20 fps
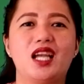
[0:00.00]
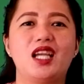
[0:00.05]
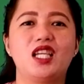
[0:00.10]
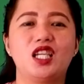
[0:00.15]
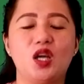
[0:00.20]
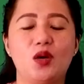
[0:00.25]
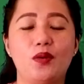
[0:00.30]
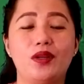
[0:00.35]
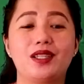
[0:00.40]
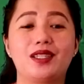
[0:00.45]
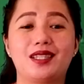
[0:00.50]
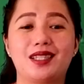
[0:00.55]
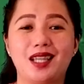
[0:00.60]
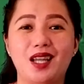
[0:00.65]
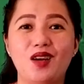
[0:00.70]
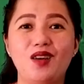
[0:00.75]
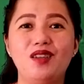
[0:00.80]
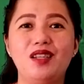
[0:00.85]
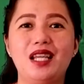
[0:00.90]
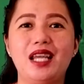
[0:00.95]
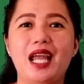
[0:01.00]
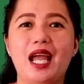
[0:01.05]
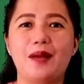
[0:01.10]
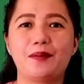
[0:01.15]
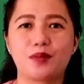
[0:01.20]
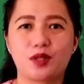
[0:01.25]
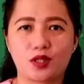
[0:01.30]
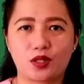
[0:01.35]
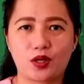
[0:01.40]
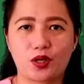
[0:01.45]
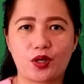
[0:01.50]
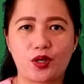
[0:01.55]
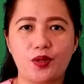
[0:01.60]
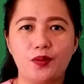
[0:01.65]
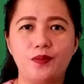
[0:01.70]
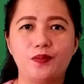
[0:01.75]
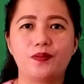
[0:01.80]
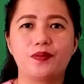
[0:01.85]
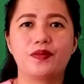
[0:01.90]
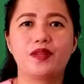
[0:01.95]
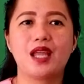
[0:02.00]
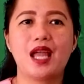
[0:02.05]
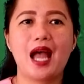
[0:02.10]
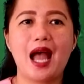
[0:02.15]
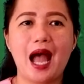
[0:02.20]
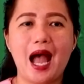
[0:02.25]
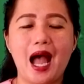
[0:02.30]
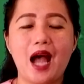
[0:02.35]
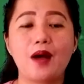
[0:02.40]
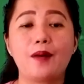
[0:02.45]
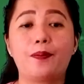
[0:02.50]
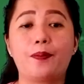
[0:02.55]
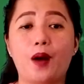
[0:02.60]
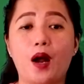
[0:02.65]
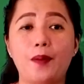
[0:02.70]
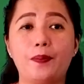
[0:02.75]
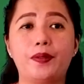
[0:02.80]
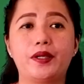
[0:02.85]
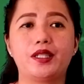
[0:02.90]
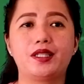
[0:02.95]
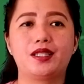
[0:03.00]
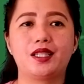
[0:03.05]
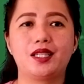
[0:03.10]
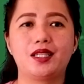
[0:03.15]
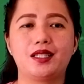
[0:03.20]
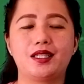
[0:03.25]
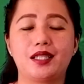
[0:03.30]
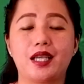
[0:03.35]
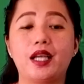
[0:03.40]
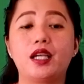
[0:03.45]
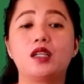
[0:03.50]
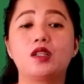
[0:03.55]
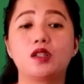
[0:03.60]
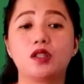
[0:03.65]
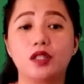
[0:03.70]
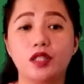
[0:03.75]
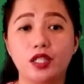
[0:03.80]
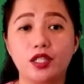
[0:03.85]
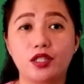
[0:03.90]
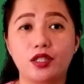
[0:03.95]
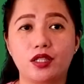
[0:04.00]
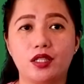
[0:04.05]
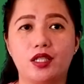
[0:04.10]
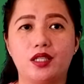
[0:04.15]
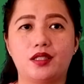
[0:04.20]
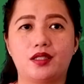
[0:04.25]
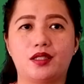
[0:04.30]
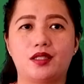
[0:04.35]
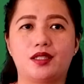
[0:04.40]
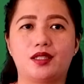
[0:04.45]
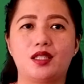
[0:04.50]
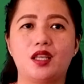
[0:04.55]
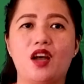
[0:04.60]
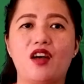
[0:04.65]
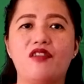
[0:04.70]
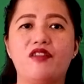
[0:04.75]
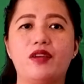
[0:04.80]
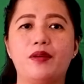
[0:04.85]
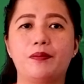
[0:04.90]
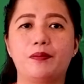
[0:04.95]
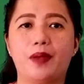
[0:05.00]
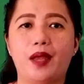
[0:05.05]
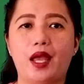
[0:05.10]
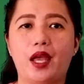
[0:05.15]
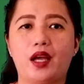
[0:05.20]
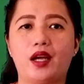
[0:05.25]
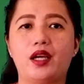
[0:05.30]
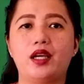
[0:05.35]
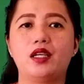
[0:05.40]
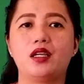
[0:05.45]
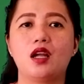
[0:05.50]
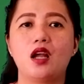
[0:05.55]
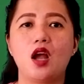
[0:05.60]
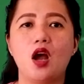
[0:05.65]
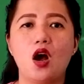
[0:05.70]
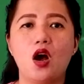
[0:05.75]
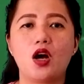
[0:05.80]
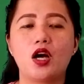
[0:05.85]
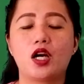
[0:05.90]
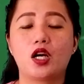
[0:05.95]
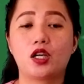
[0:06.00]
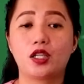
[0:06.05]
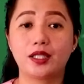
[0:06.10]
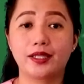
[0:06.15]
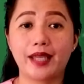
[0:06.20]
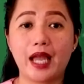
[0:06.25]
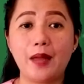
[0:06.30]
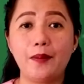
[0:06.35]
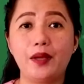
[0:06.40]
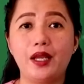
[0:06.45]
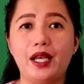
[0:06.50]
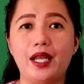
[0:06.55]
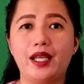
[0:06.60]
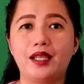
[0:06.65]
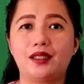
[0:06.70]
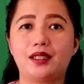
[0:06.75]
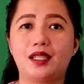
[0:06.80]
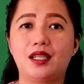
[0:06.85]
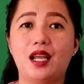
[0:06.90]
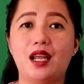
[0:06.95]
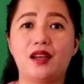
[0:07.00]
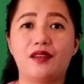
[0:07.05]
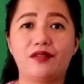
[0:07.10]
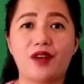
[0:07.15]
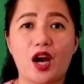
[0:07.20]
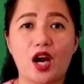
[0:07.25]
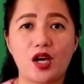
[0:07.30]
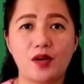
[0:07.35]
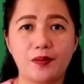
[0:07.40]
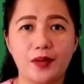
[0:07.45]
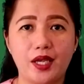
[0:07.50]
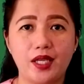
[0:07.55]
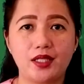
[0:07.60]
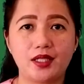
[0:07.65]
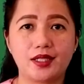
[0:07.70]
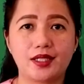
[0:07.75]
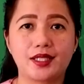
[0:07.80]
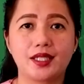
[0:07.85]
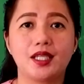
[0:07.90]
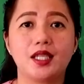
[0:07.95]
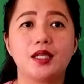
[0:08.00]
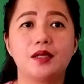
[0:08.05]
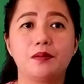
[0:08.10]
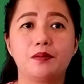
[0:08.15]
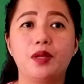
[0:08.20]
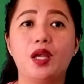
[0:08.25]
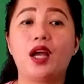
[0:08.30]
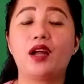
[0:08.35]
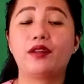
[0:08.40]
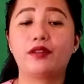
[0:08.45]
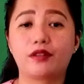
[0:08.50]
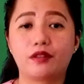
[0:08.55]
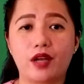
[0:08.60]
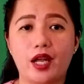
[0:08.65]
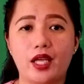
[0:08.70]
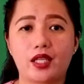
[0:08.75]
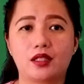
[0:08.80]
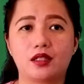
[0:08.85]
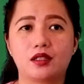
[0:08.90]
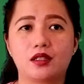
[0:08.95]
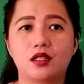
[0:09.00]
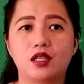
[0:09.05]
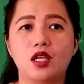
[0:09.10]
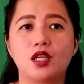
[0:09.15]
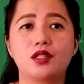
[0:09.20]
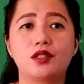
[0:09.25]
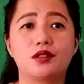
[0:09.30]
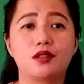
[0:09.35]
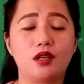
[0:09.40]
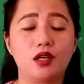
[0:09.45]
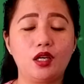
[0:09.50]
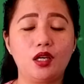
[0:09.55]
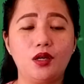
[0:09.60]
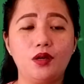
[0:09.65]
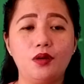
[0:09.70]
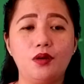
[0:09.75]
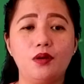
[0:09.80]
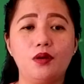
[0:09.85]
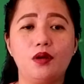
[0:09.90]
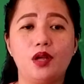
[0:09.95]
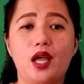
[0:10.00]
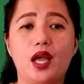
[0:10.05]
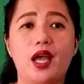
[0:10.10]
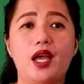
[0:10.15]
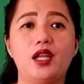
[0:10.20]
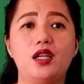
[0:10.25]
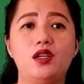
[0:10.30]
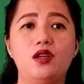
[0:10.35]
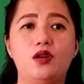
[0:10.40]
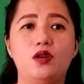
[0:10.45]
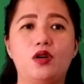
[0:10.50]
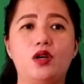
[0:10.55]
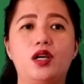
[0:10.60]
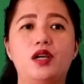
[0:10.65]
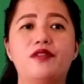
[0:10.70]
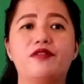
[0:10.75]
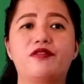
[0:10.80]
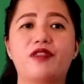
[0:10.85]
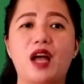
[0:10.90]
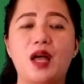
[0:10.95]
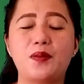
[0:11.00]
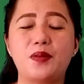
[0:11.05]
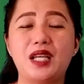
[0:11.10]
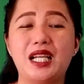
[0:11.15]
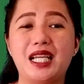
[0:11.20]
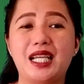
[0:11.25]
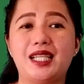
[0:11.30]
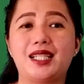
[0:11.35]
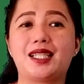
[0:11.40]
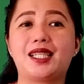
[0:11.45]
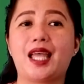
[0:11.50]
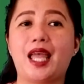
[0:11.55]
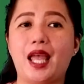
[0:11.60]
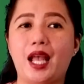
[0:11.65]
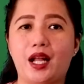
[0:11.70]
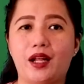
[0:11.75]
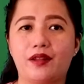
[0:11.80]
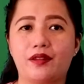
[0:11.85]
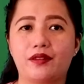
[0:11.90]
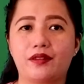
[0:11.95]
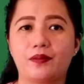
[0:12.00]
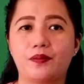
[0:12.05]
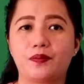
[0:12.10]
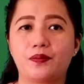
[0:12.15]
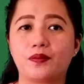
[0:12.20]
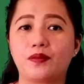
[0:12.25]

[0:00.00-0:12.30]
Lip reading: You will slowly observe how properties and conditions of impaired or contaminated environments be a threat to you and your family's health.